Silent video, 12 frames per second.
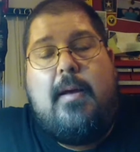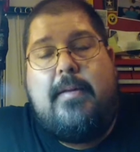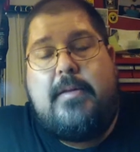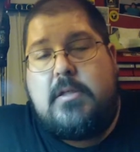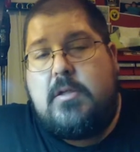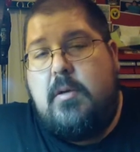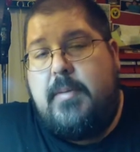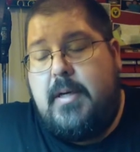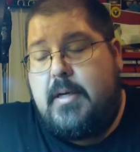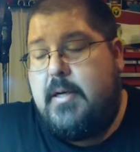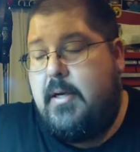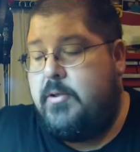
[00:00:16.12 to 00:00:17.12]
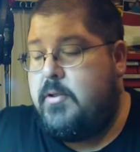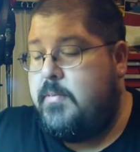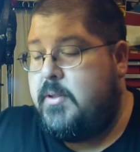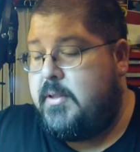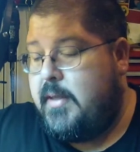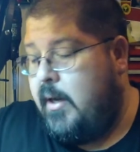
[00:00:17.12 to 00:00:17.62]
This is going to be a custom
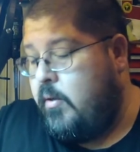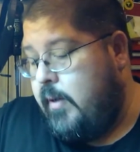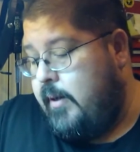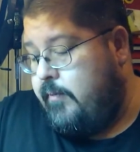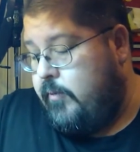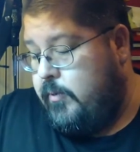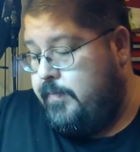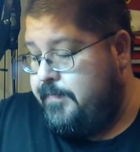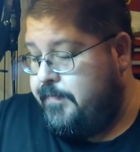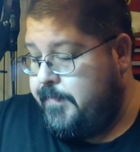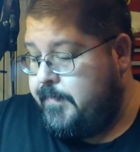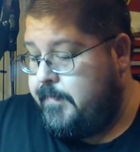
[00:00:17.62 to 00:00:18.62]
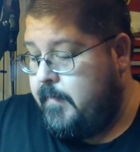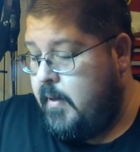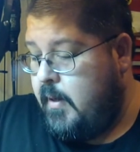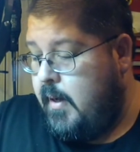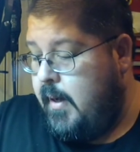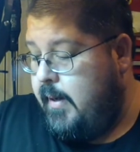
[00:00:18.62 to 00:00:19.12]
scout rifle,
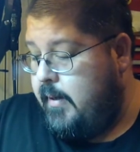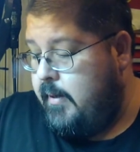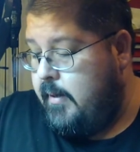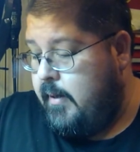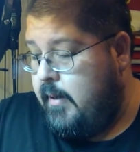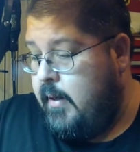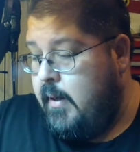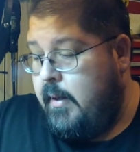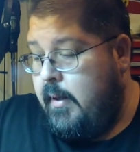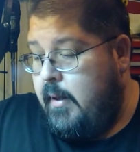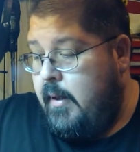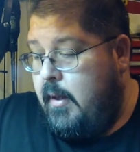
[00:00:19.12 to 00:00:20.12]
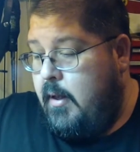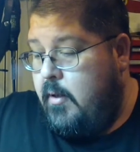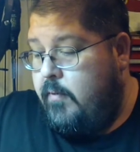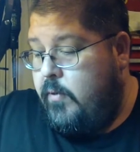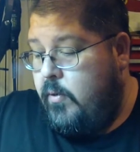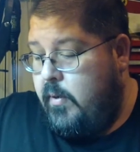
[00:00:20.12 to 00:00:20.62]
and
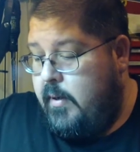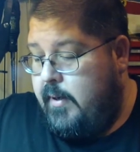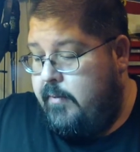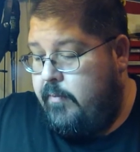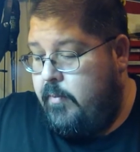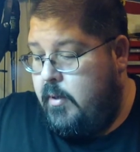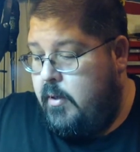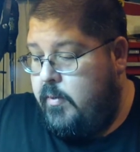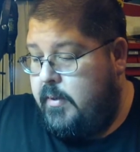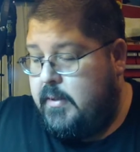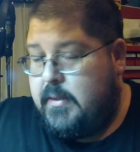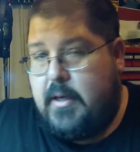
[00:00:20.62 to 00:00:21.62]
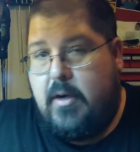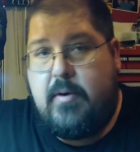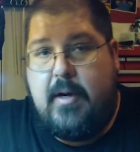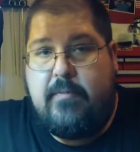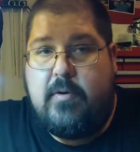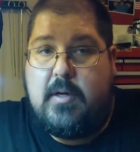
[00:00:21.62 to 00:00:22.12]
if you are not familiar with the scout
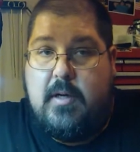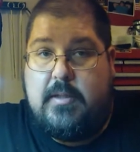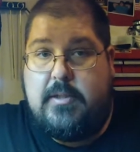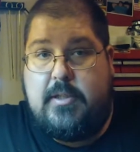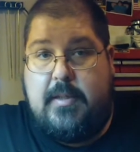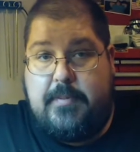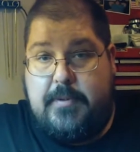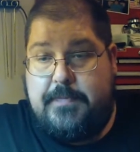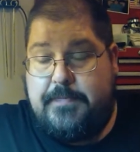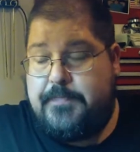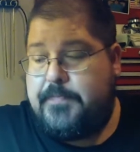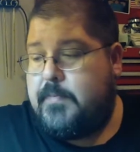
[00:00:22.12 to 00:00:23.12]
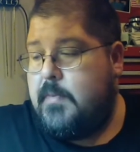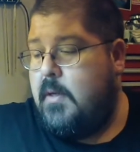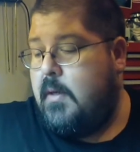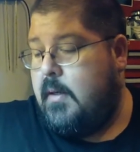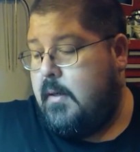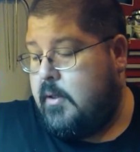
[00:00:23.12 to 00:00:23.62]
rifle concept
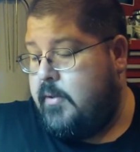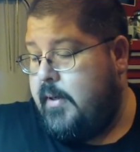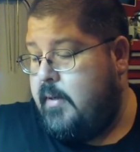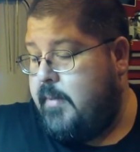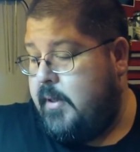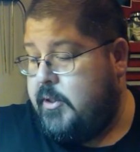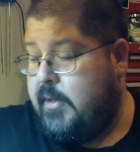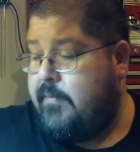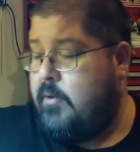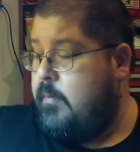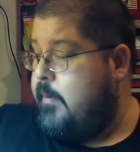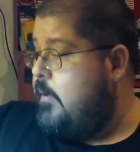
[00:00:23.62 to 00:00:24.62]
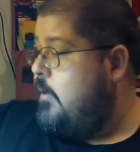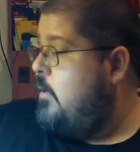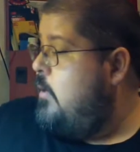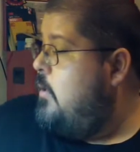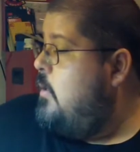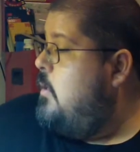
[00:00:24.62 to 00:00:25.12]
created by Jeff Cooper,
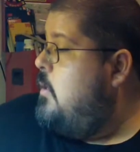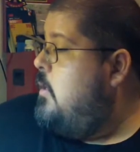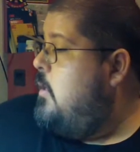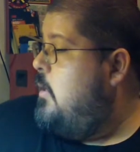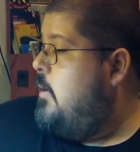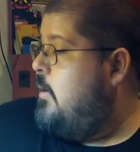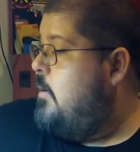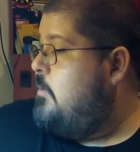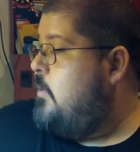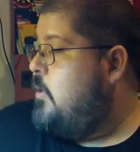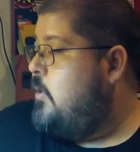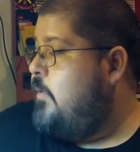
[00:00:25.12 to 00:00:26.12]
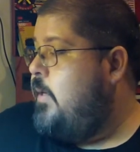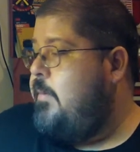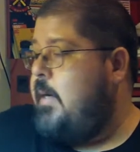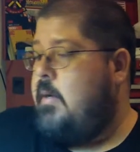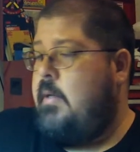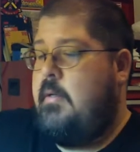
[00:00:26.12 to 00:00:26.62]
you can read
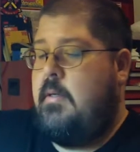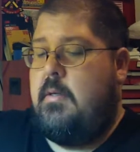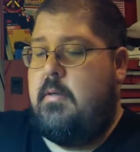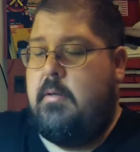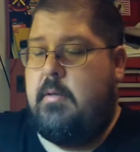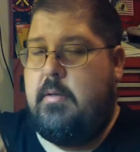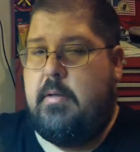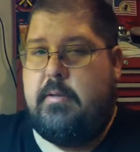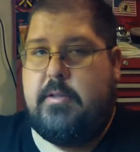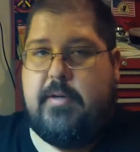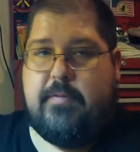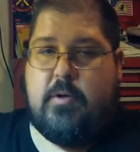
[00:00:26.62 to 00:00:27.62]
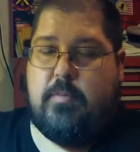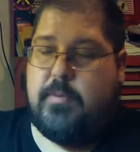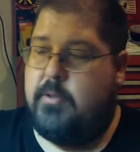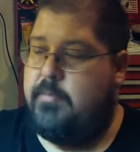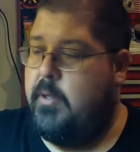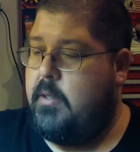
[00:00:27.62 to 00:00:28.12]
about it in Jeff
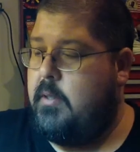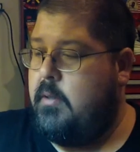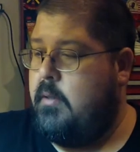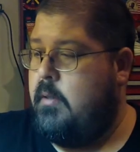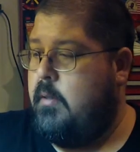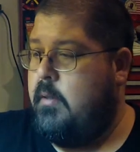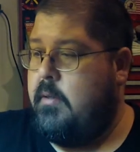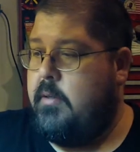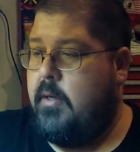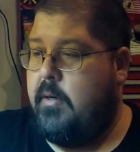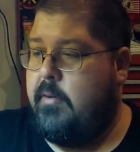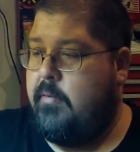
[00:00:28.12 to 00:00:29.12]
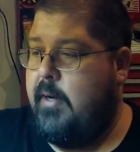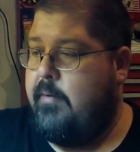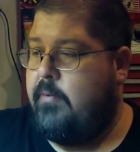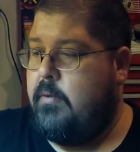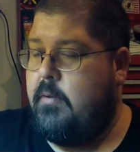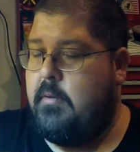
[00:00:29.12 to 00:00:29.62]
Cooper's book, The Art of the
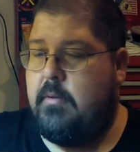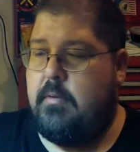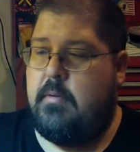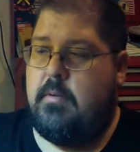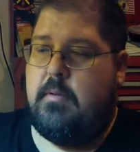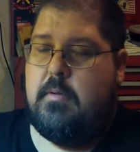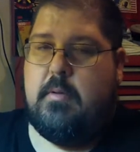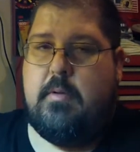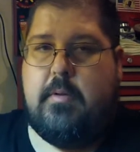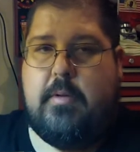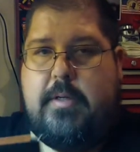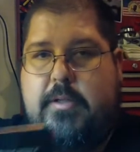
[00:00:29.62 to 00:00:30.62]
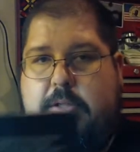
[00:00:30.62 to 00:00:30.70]
Rifle. That's